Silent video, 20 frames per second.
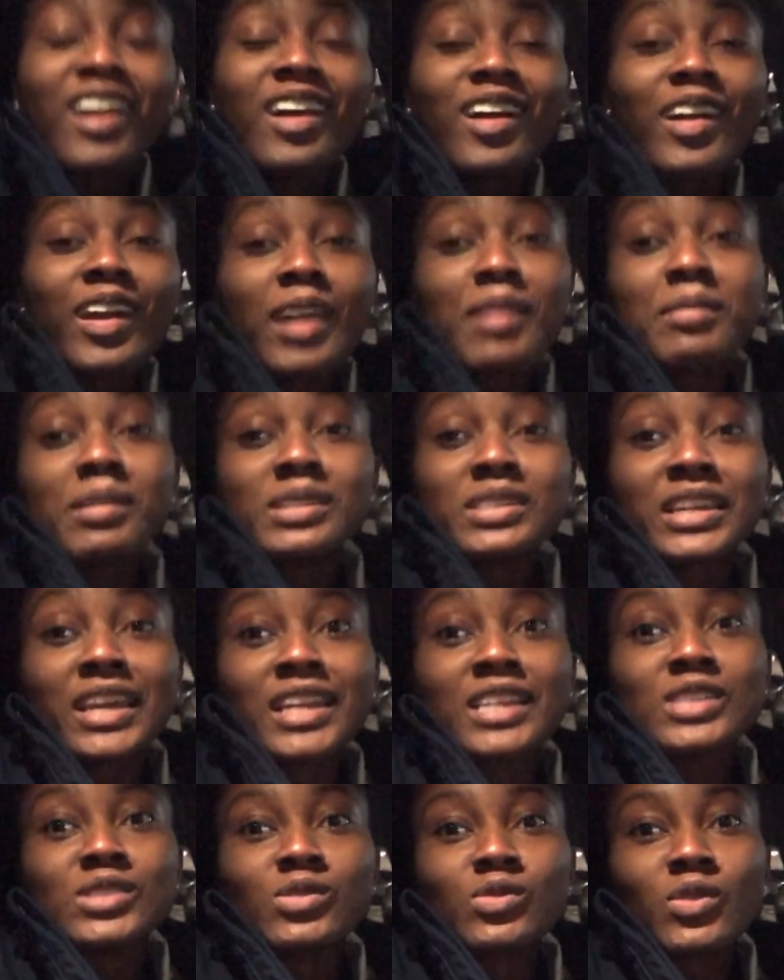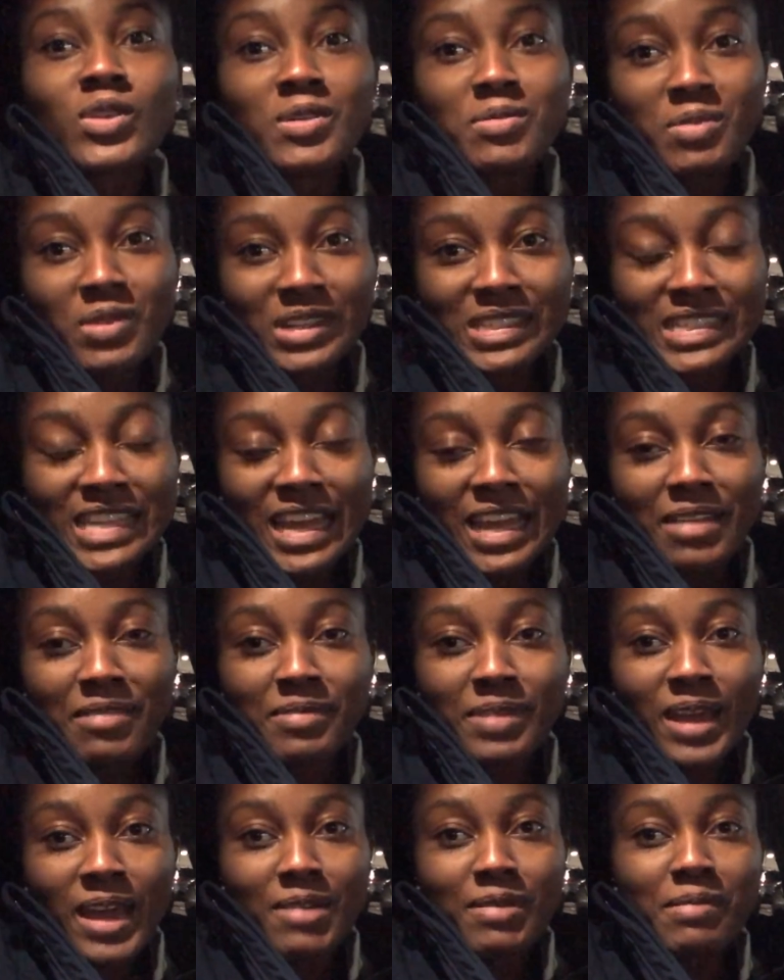Okay, I'm going to try this one more
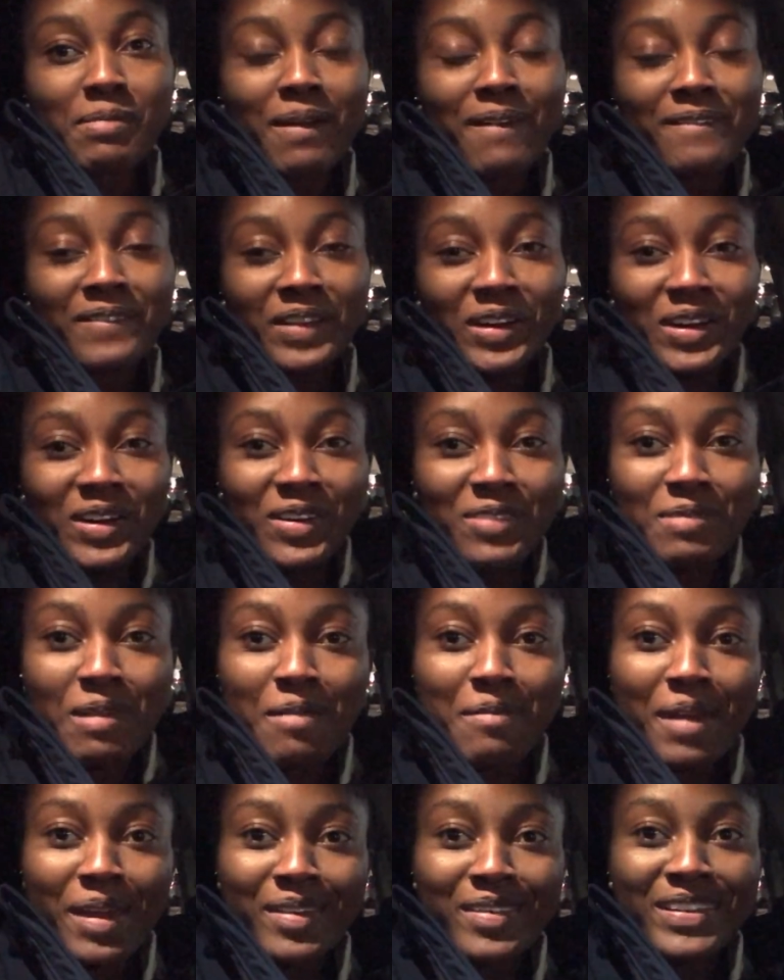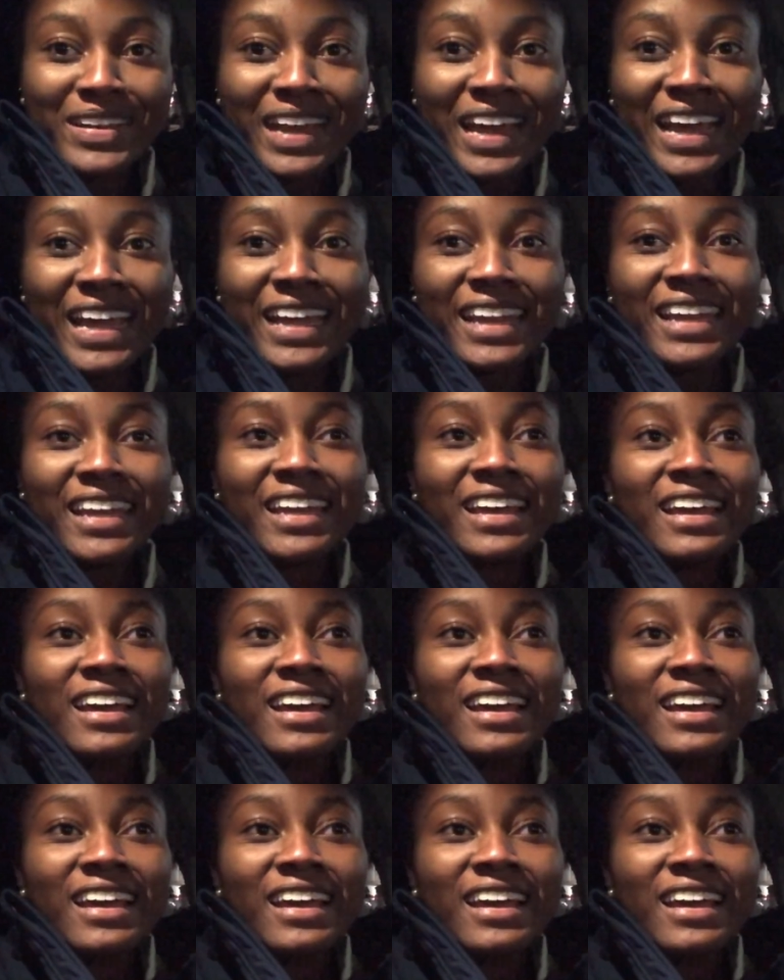time. Now on my phone, my battery died